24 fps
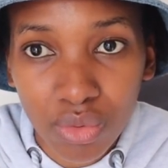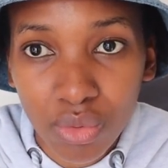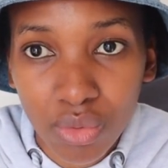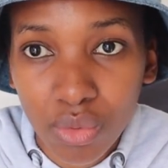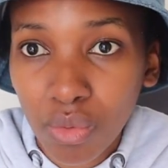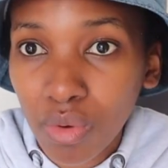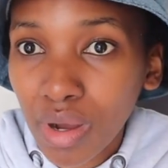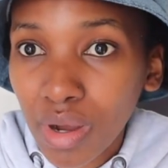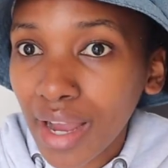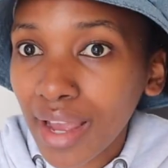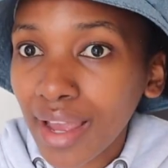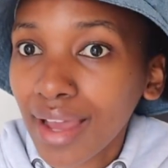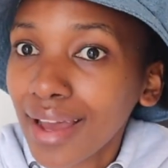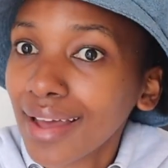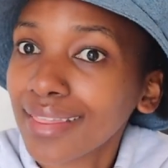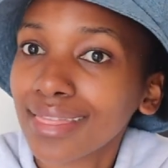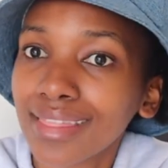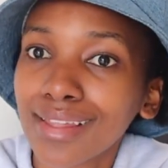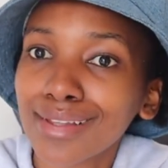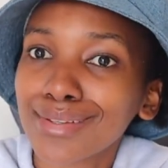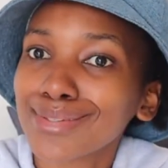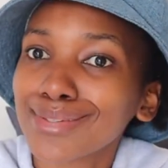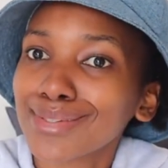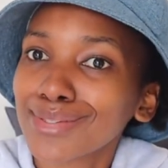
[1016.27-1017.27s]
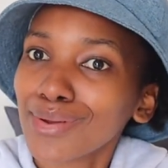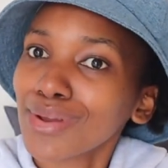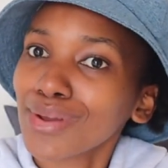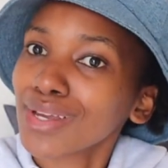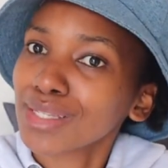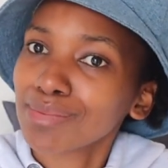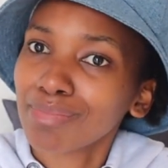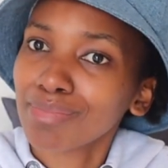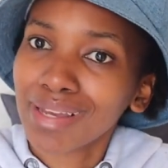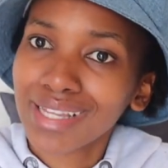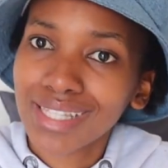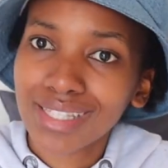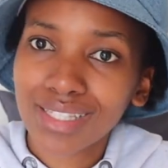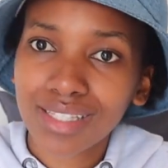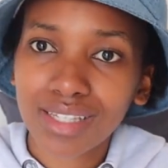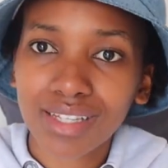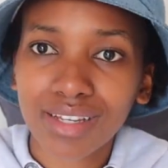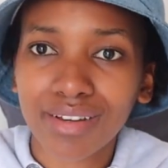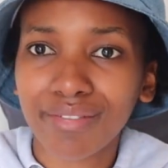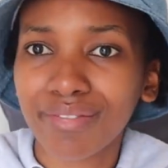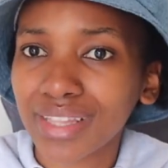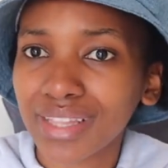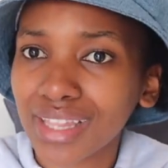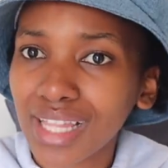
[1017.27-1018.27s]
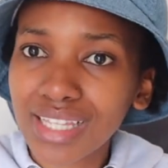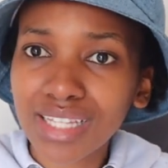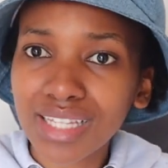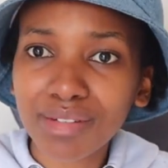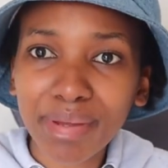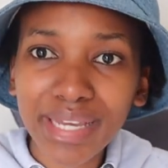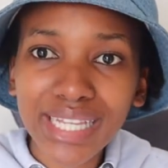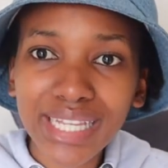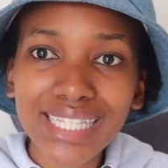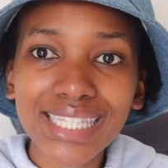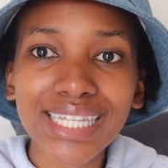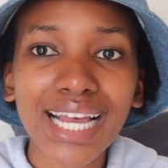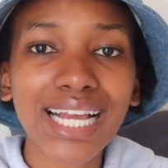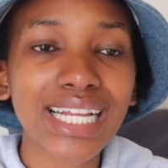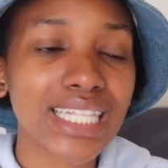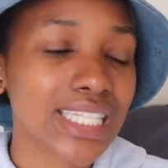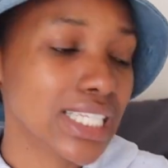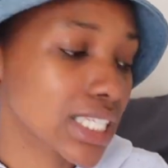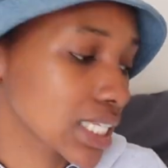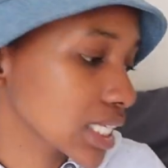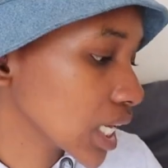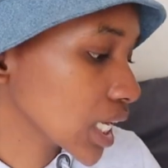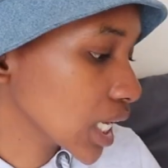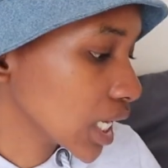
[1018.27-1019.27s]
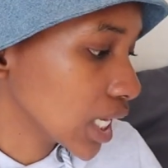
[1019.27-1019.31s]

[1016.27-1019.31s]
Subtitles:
why I think so expensive. It doesn't make sense.